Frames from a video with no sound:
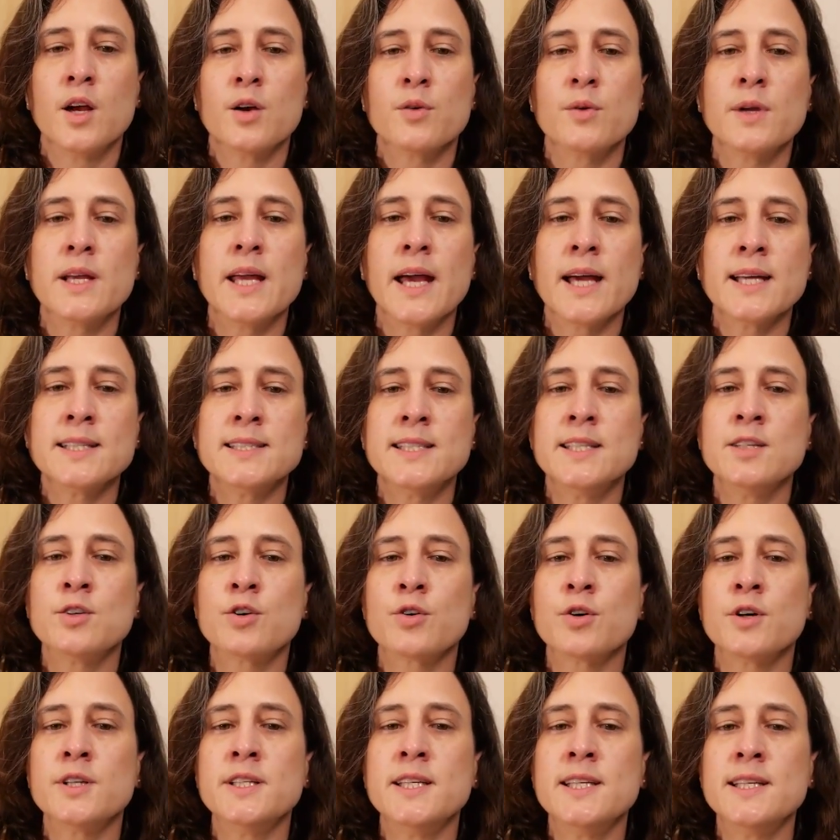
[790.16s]
Regarding
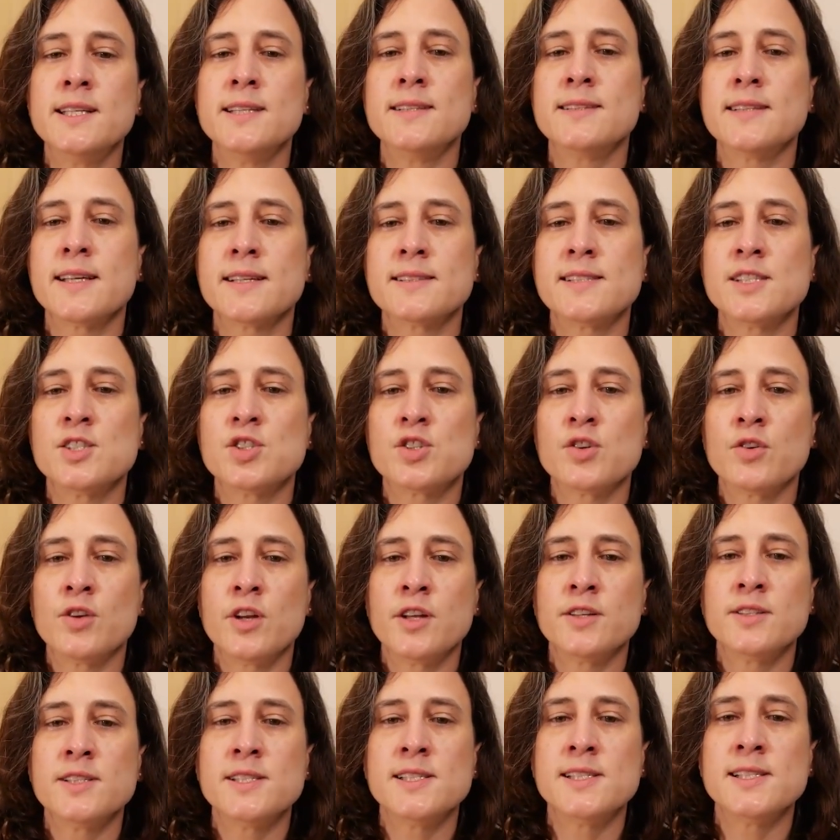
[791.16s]
chronic interstitial
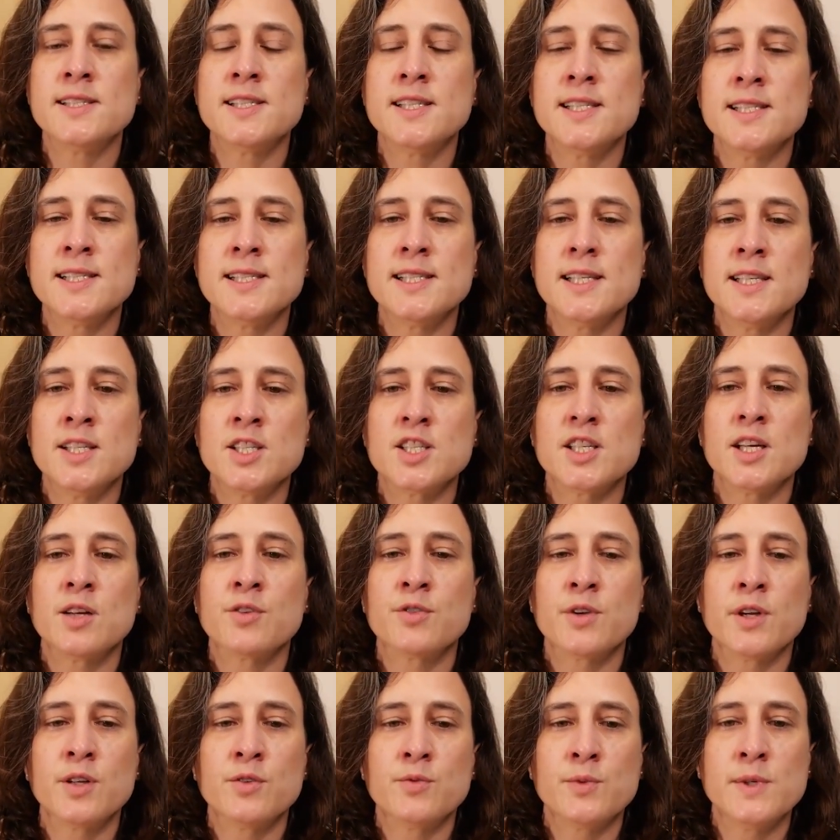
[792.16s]
lung disease in
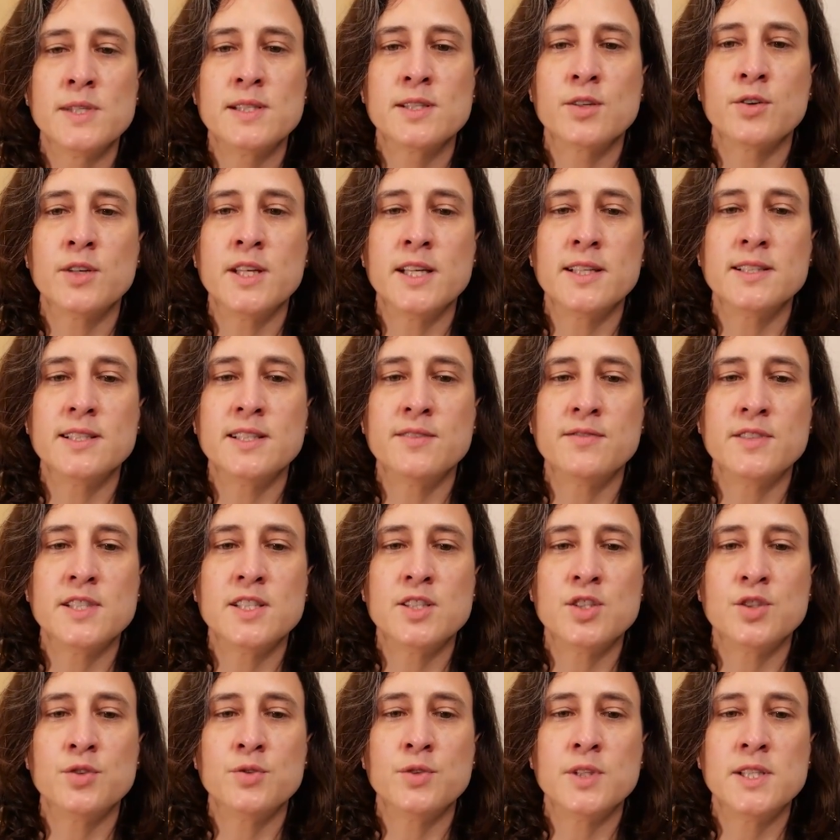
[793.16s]
children with connective
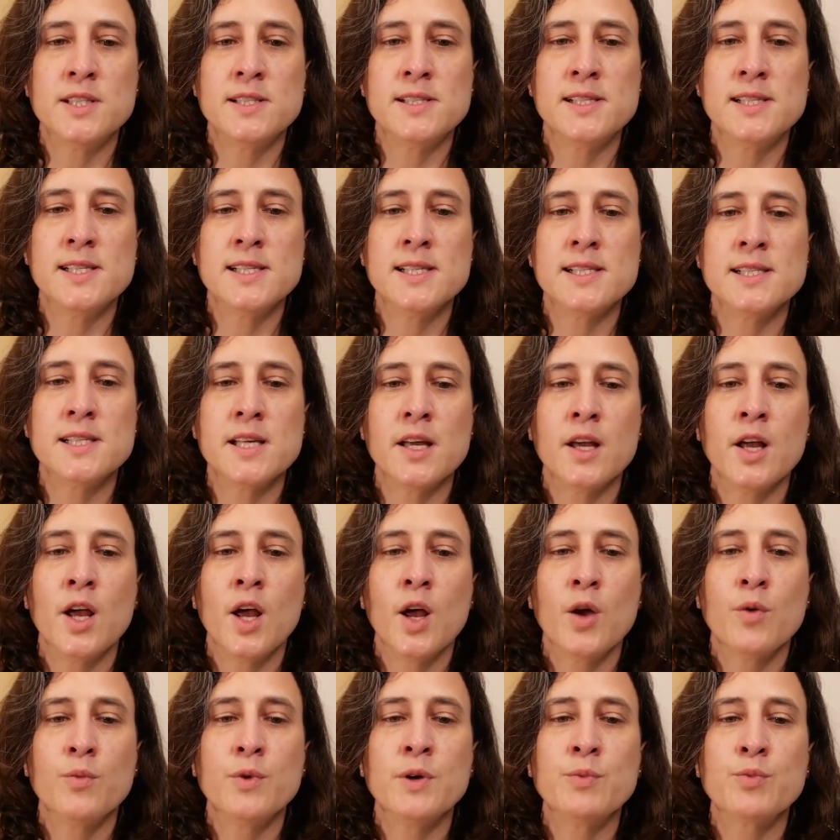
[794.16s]
tissue disease,
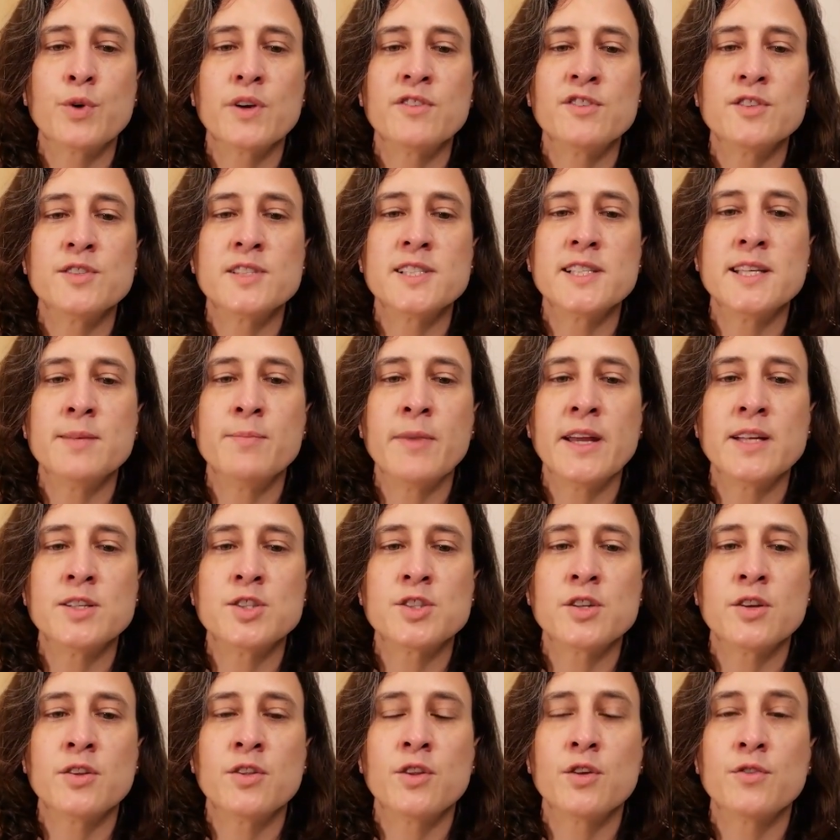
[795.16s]
we previously
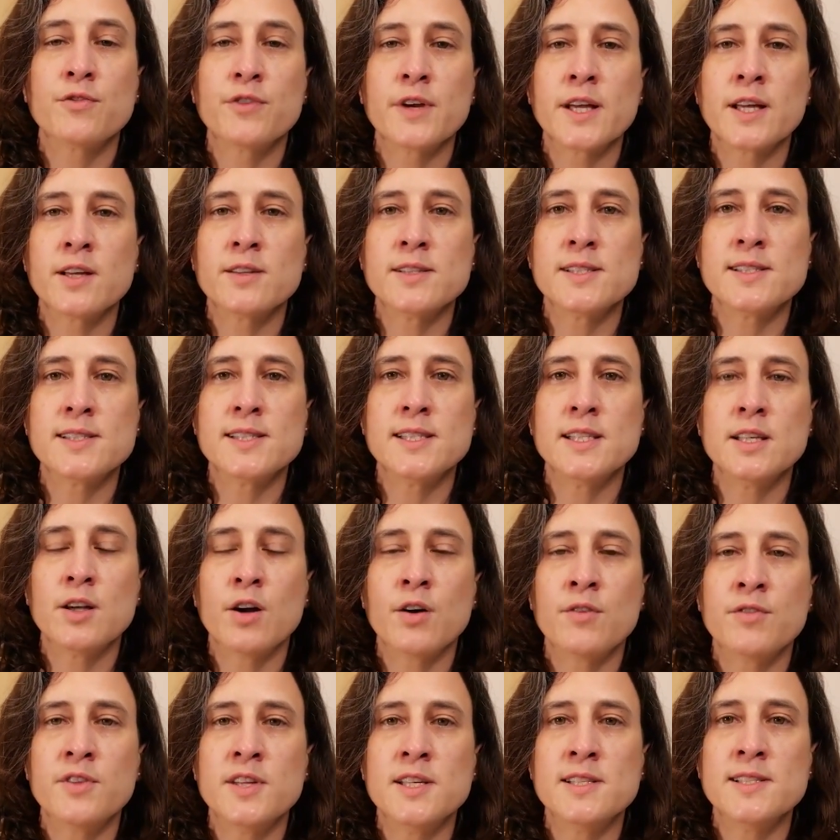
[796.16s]
mentioned the frequency
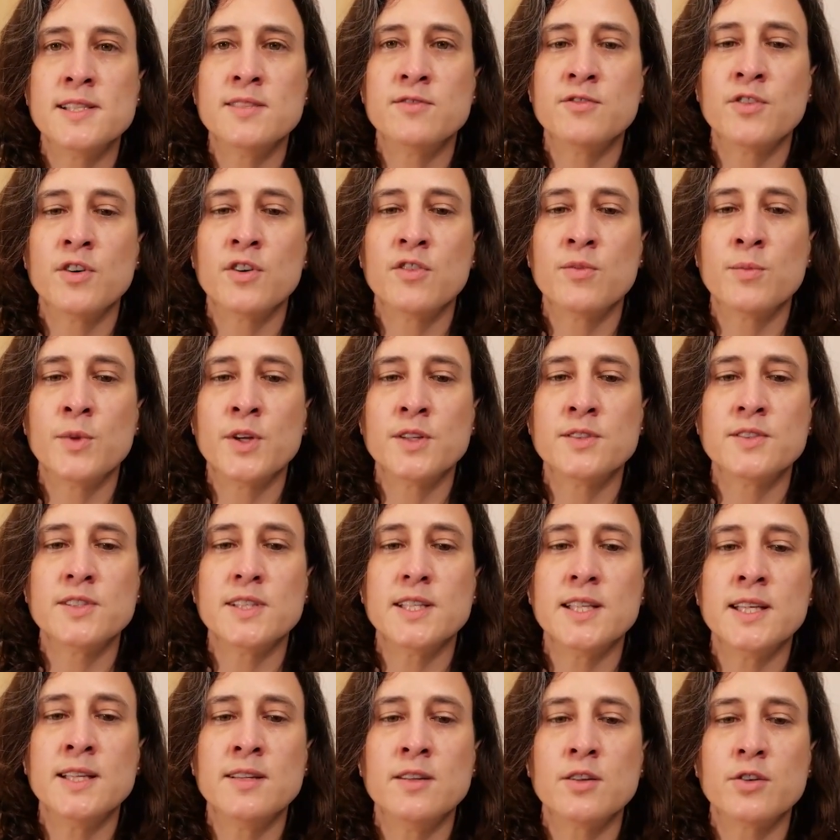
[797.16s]
of this involvement
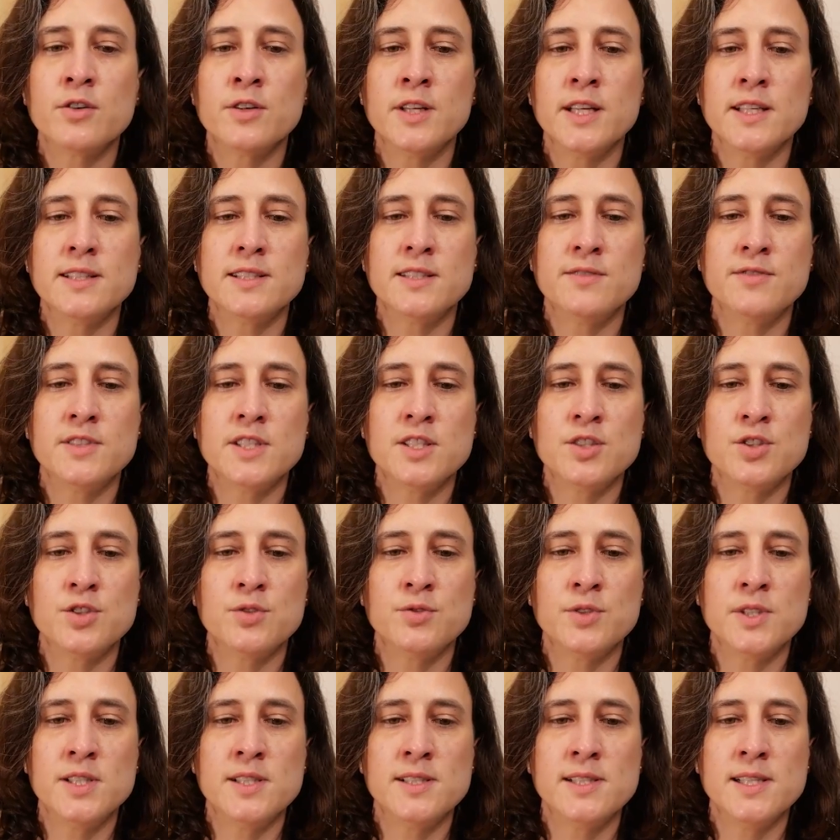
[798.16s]
in connective
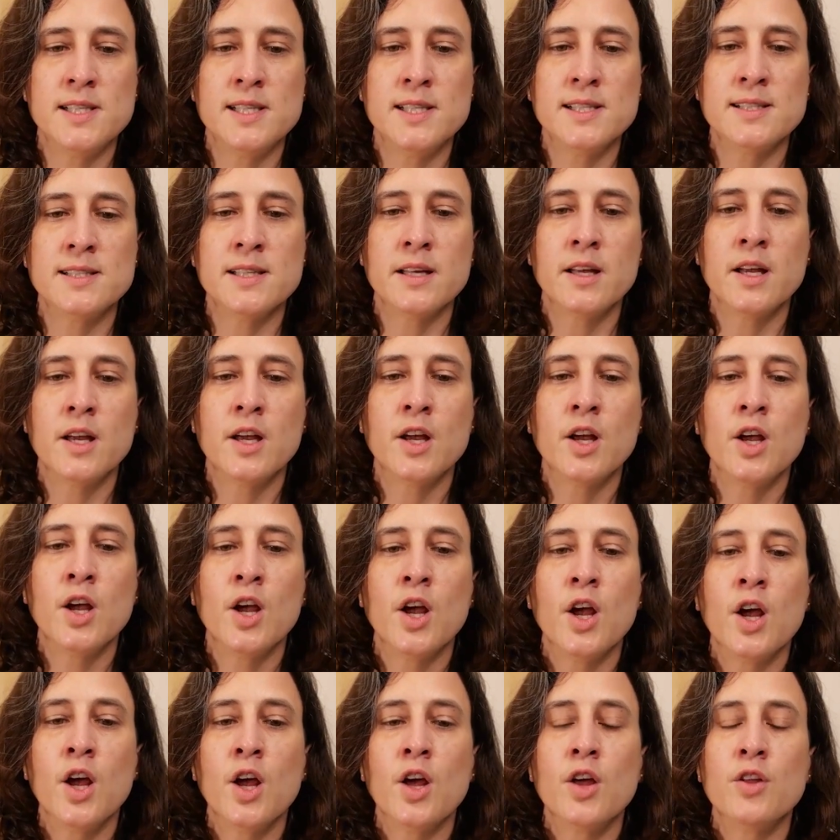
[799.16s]
tissue disease.
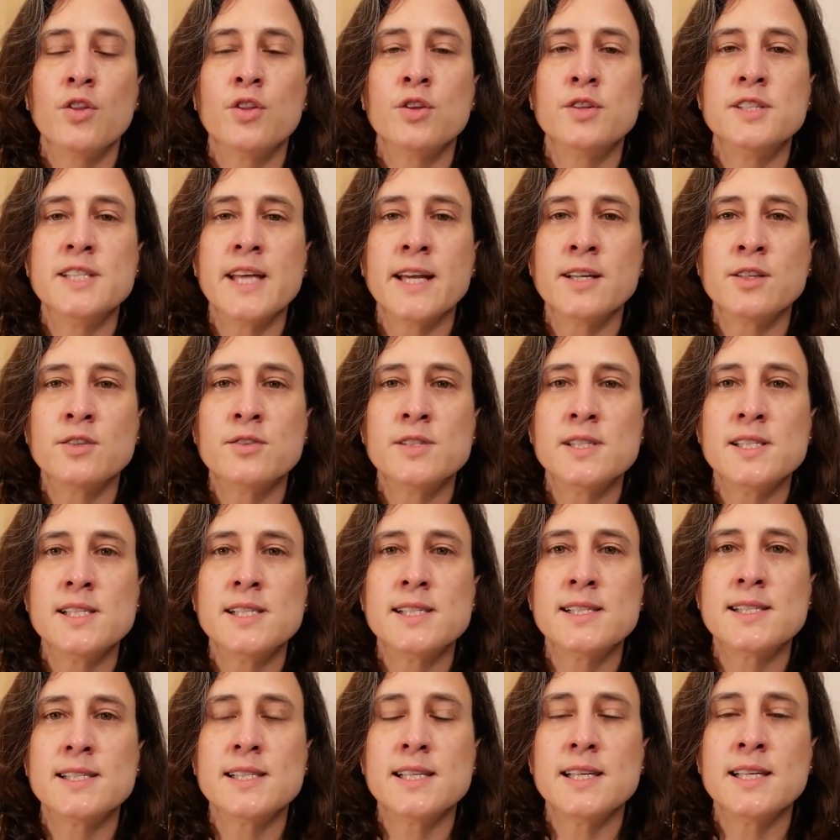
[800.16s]
The
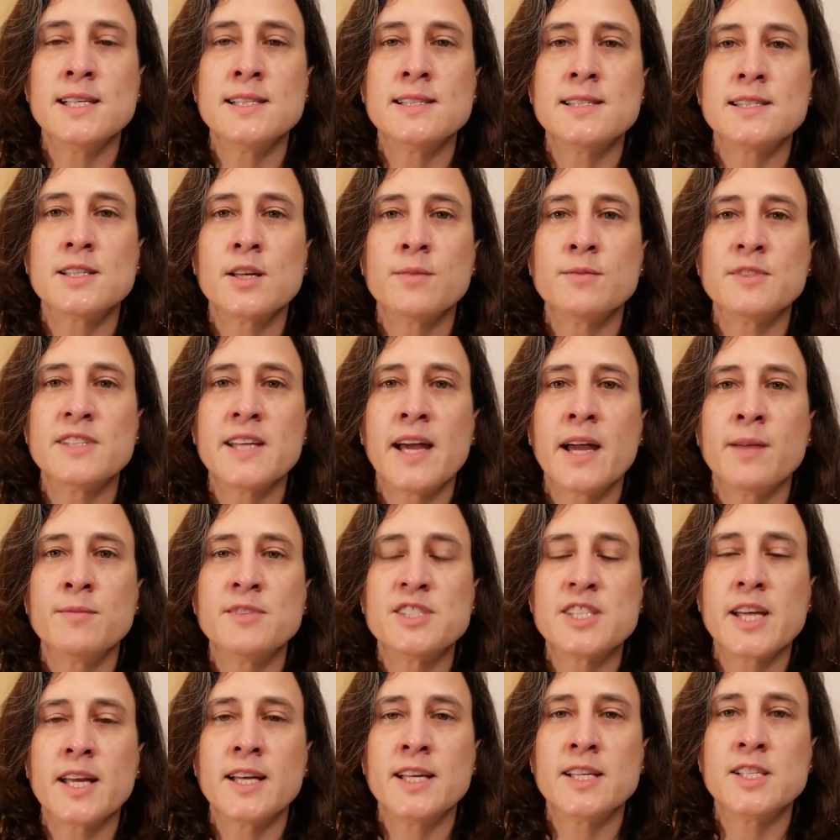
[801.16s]
diagnosis is
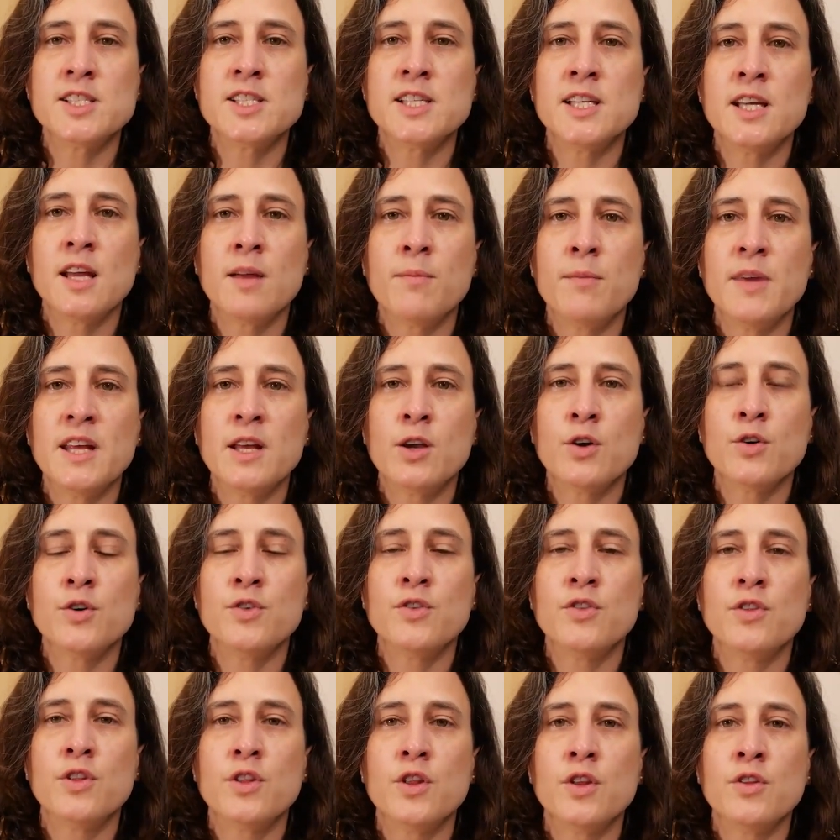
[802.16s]
sometimes challenging
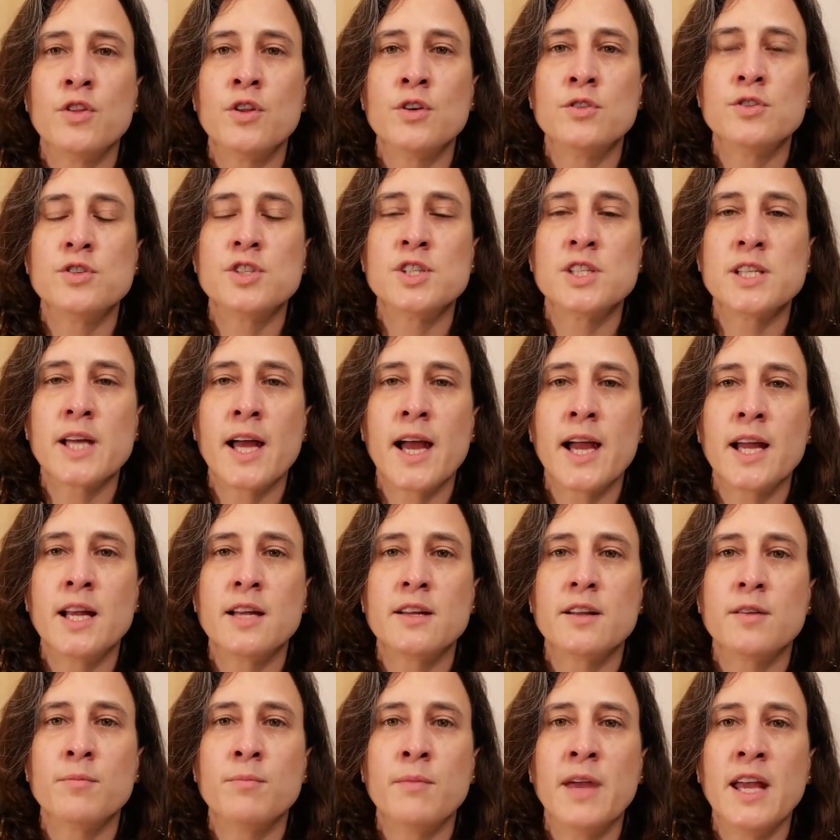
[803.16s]
because the
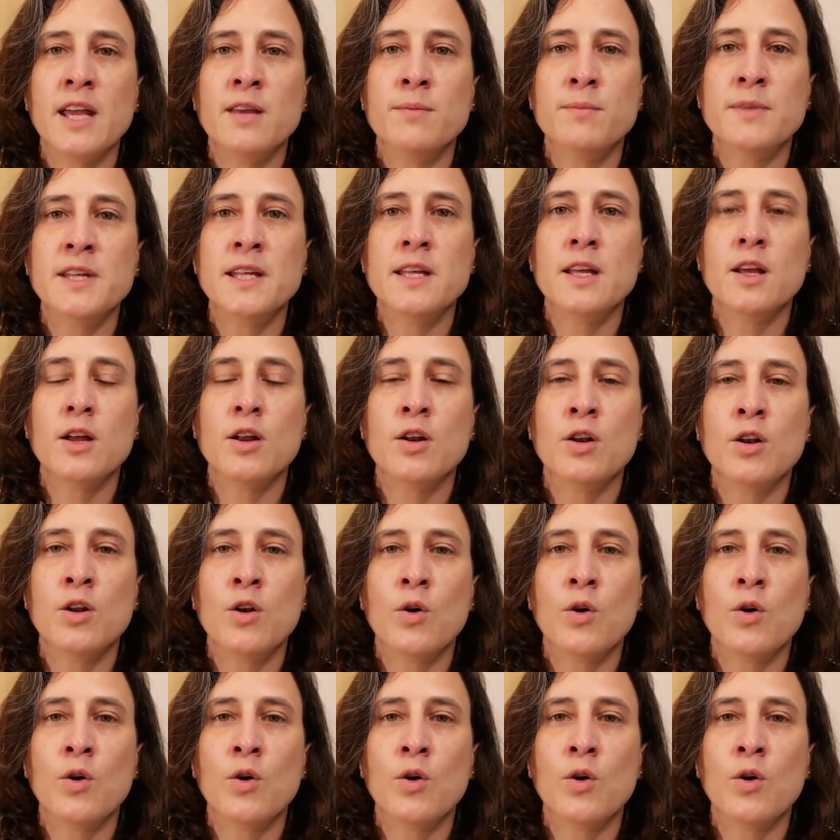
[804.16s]
child may be